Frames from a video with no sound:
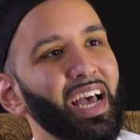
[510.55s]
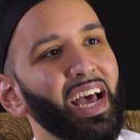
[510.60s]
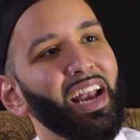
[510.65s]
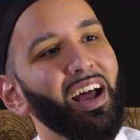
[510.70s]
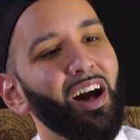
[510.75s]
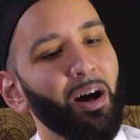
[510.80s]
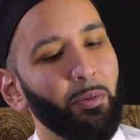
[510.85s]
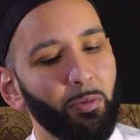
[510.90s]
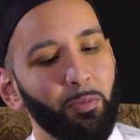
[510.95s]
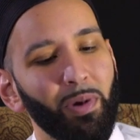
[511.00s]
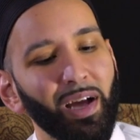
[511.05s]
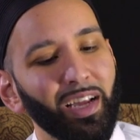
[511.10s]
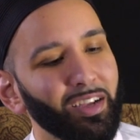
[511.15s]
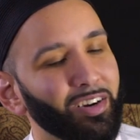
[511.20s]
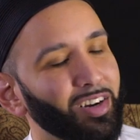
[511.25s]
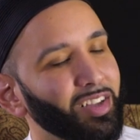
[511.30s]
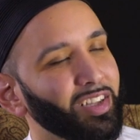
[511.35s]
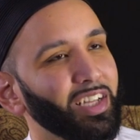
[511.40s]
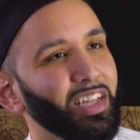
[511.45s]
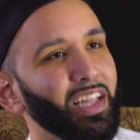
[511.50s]
And now Abu
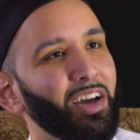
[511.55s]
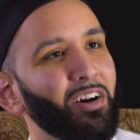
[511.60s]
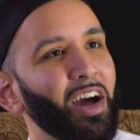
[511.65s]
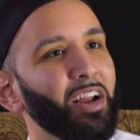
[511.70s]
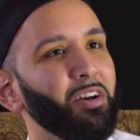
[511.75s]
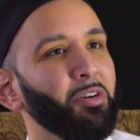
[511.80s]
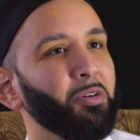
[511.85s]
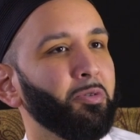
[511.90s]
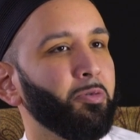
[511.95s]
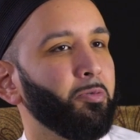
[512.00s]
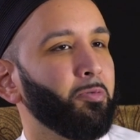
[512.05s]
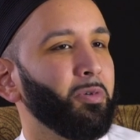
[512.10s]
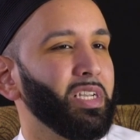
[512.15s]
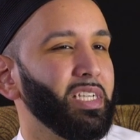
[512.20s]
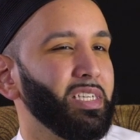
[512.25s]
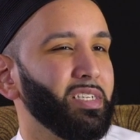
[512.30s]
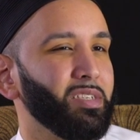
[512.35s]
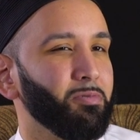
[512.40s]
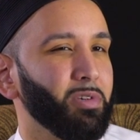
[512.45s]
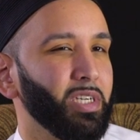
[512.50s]
Bakr radiallahu anhu, what
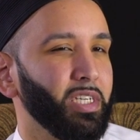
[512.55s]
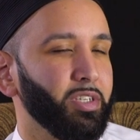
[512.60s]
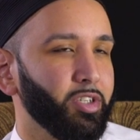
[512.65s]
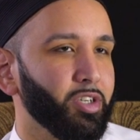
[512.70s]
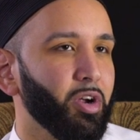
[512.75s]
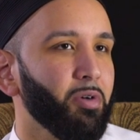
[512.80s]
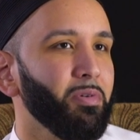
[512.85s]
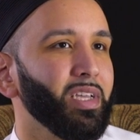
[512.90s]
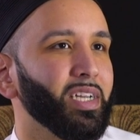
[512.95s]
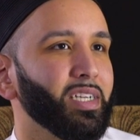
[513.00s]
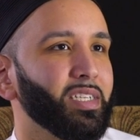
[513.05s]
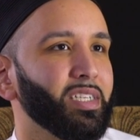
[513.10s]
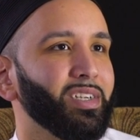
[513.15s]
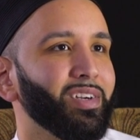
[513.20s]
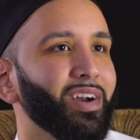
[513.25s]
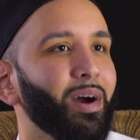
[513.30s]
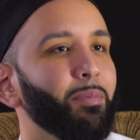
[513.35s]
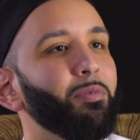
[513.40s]
he's showing us here,